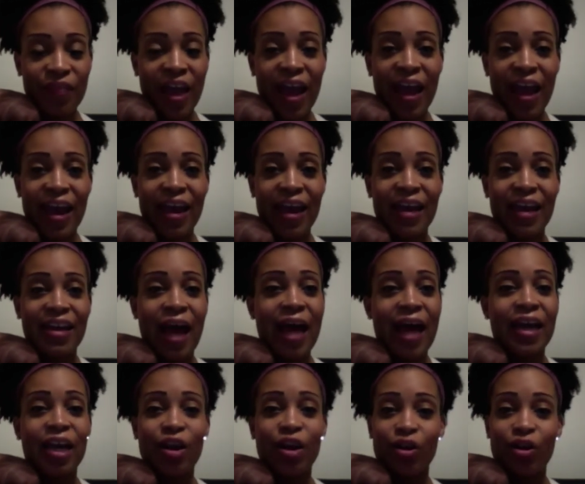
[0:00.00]
and I
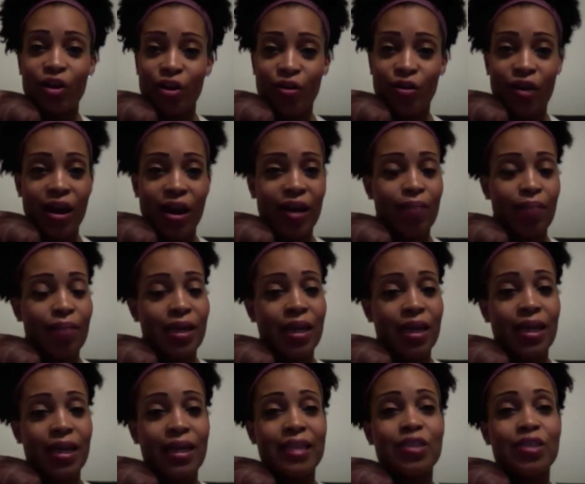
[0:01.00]
hear her crying immediately.